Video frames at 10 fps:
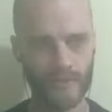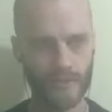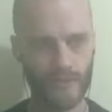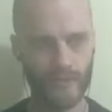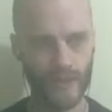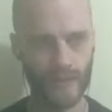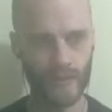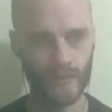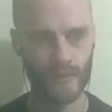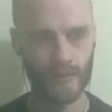we
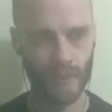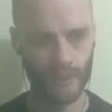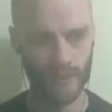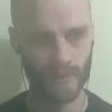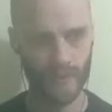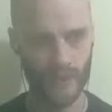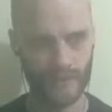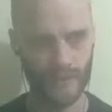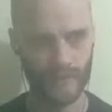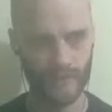put on the process,
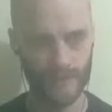but